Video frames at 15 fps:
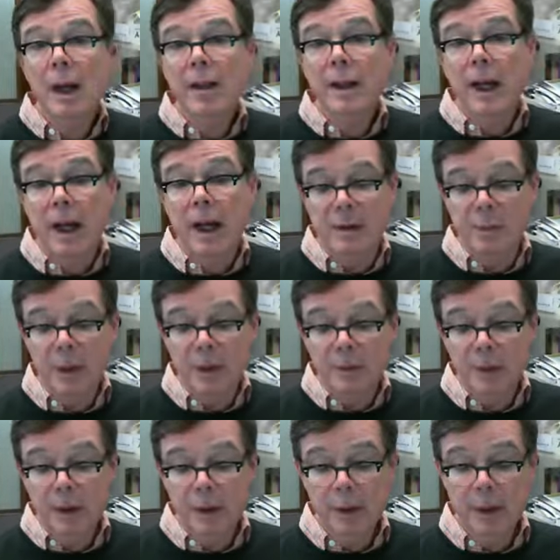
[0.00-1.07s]
The Gospel of
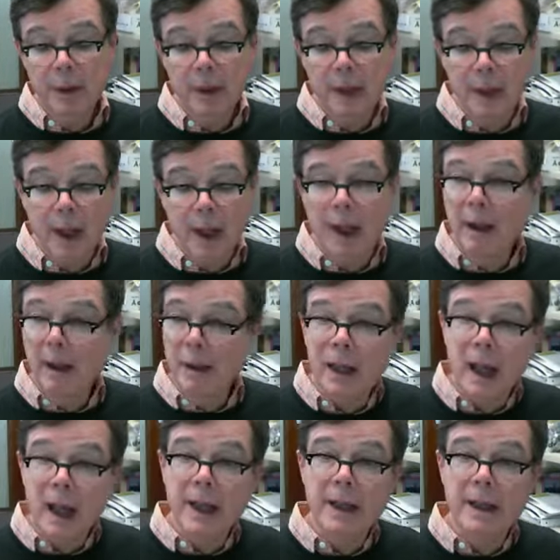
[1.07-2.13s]
Luke,
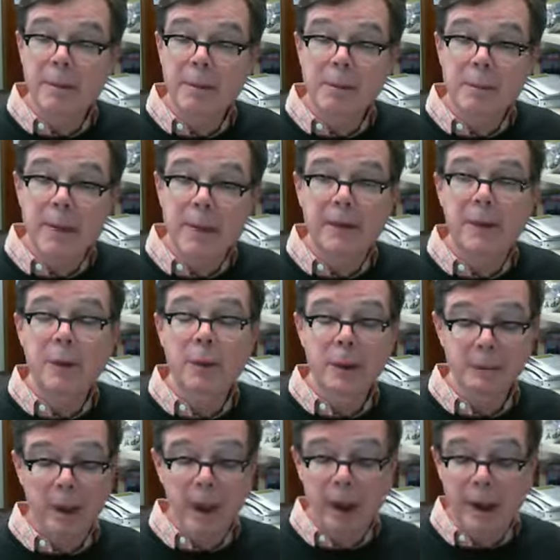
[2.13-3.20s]
like Matthew
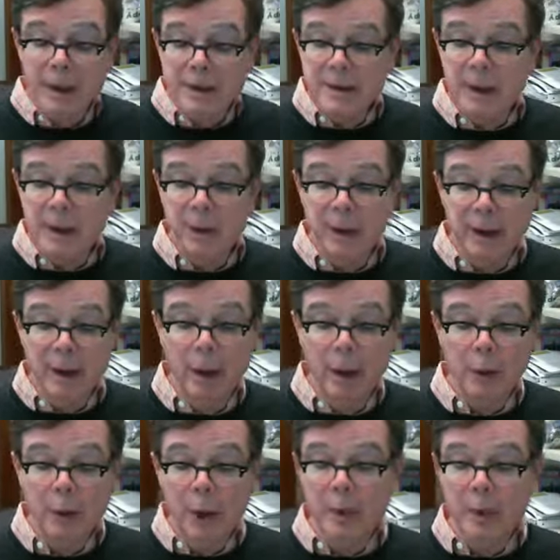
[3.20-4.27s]
and Mark, is a
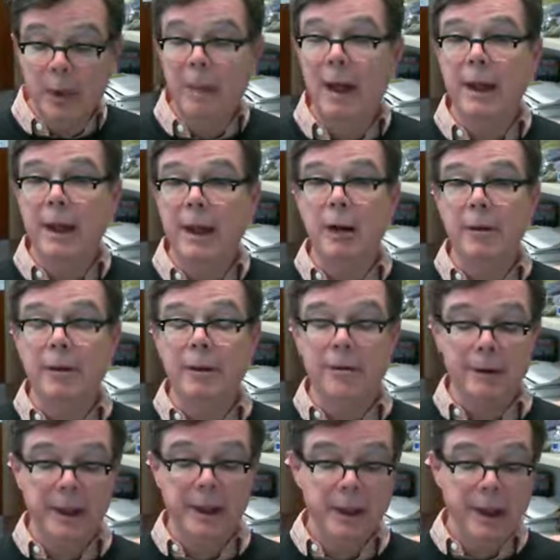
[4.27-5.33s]
Greco-Roman
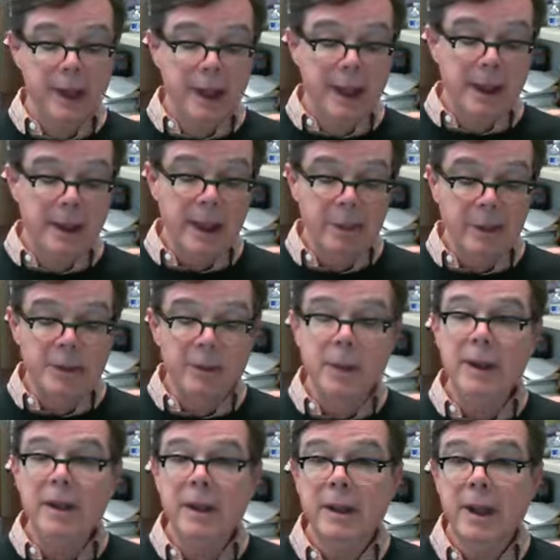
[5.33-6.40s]
biography that was
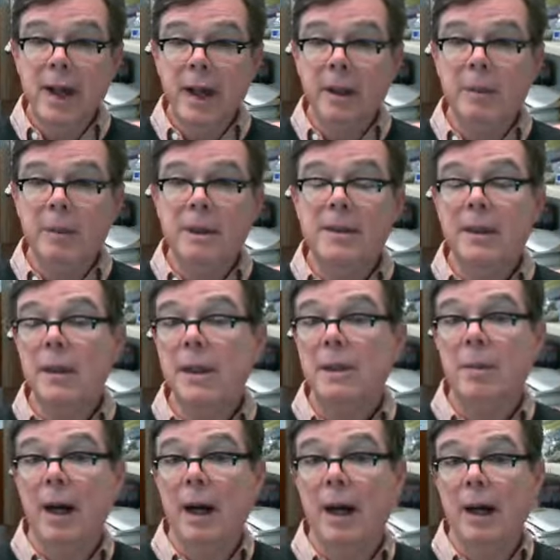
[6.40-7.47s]
written anonymously
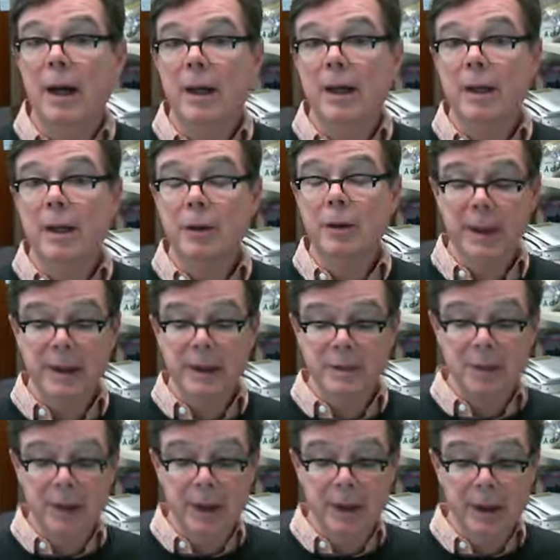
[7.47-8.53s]
by a Greek
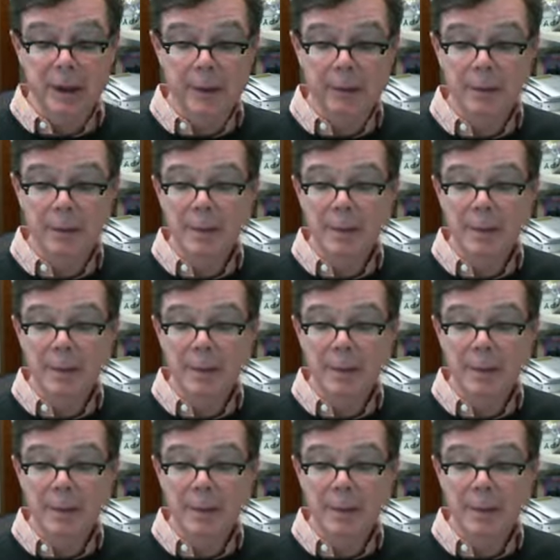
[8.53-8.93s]
speaker.